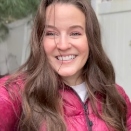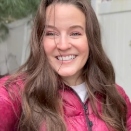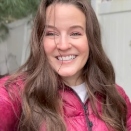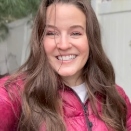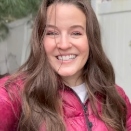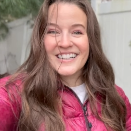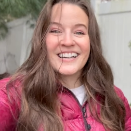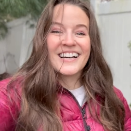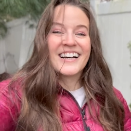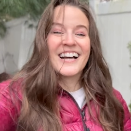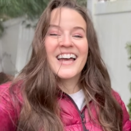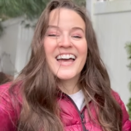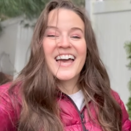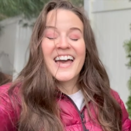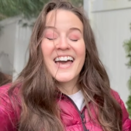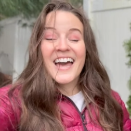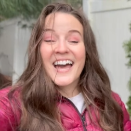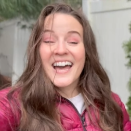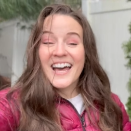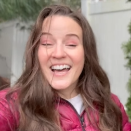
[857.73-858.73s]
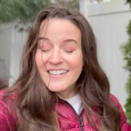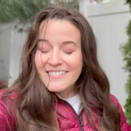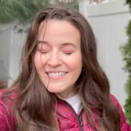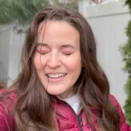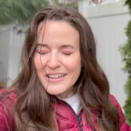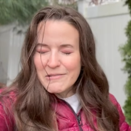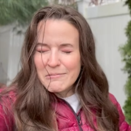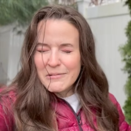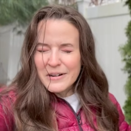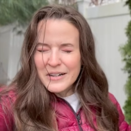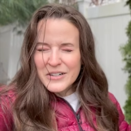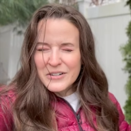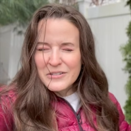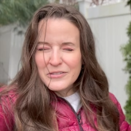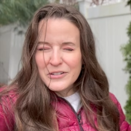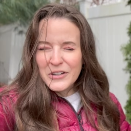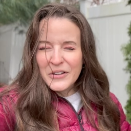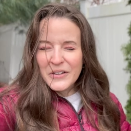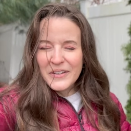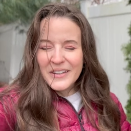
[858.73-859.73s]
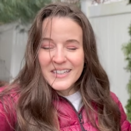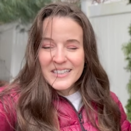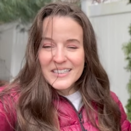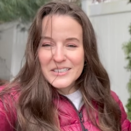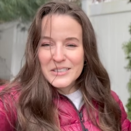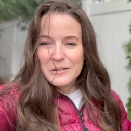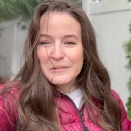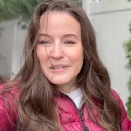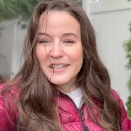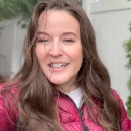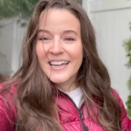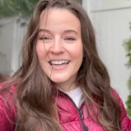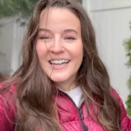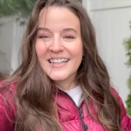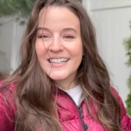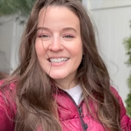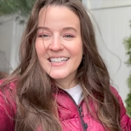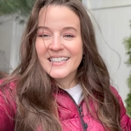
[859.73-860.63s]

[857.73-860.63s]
So have a wonderful Easter weekend.